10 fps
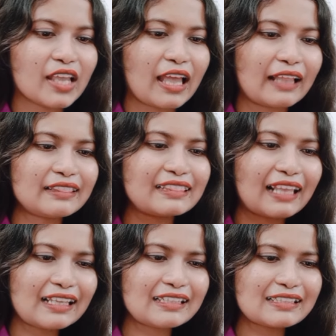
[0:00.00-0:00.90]
and
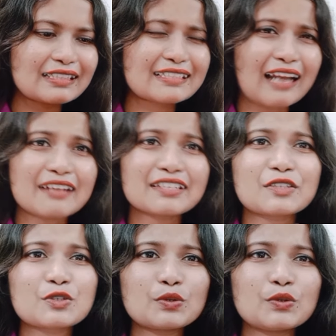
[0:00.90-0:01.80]
then it
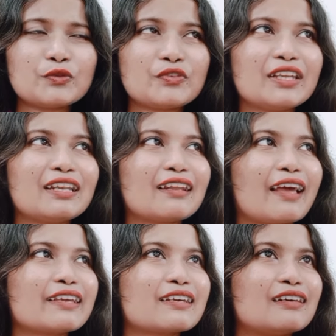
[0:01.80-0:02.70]
started to feel
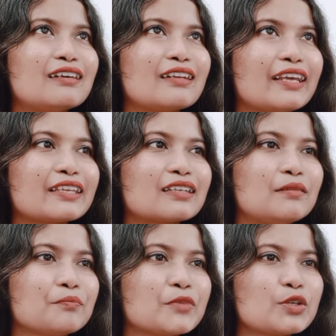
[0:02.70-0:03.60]
like a
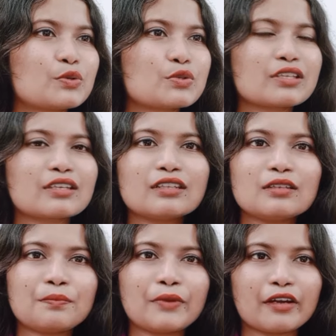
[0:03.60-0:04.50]
like
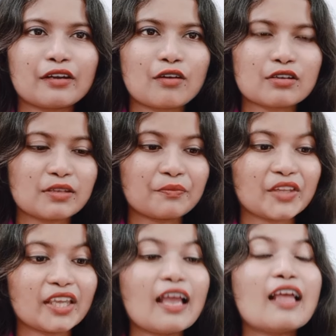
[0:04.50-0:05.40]
musical player or
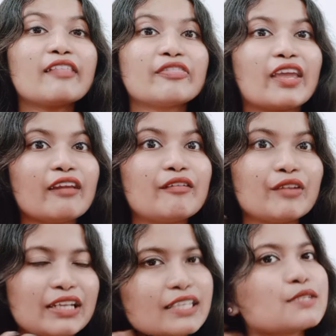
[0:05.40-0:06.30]
something they
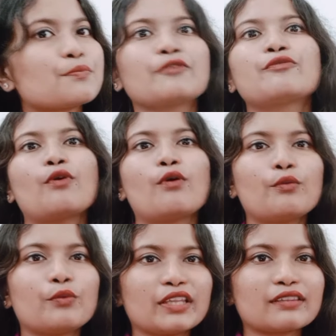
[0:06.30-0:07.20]
released before
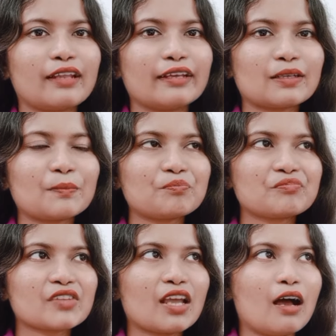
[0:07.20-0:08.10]
with like
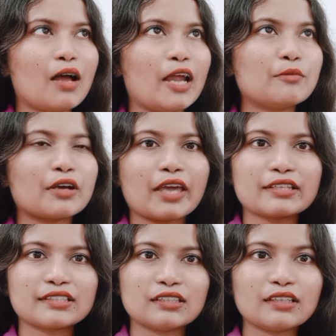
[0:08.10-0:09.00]

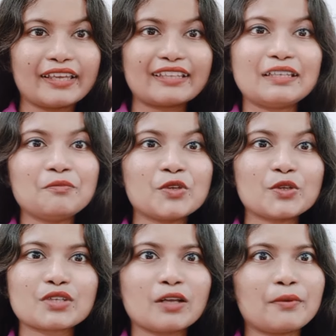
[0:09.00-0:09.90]
Armageddon, like the
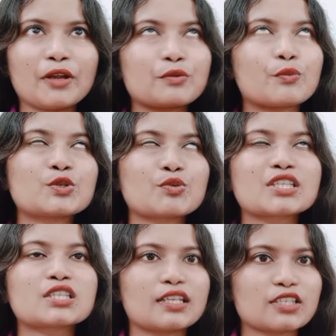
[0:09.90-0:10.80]
musical player, which
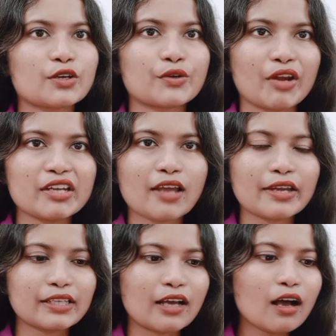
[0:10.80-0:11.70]
was such a great
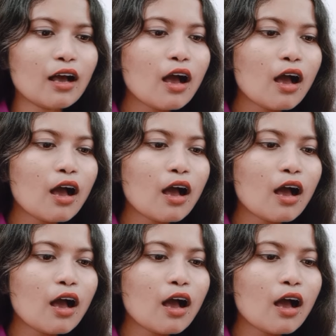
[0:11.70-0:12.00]
idea.